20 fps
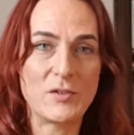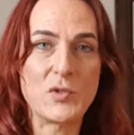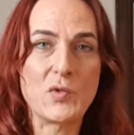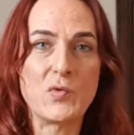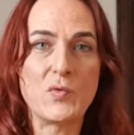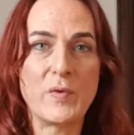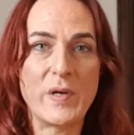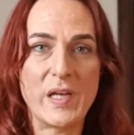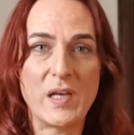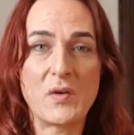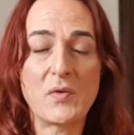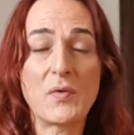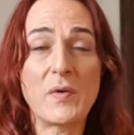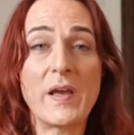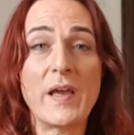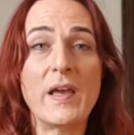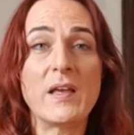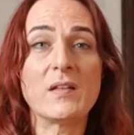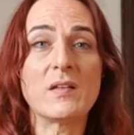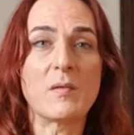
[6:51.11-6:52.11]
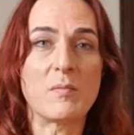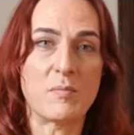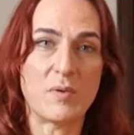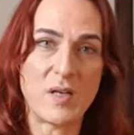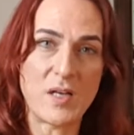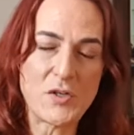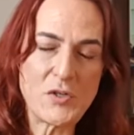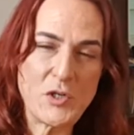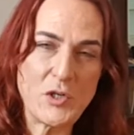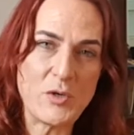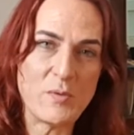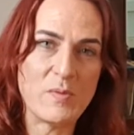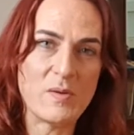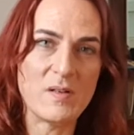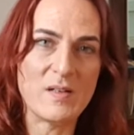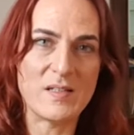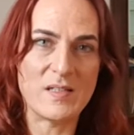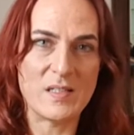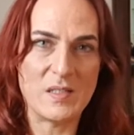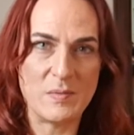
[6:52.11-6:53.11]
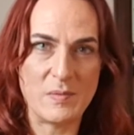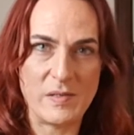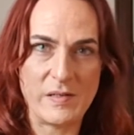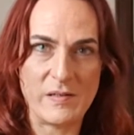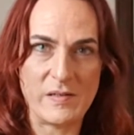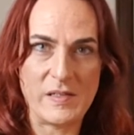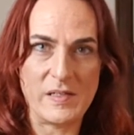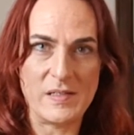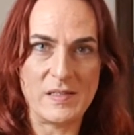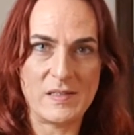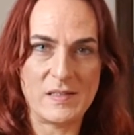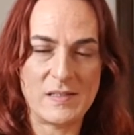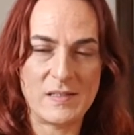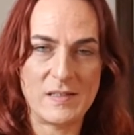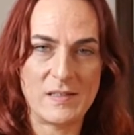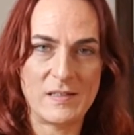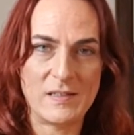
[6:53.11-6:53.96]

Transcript: to recreate a pleasurable experience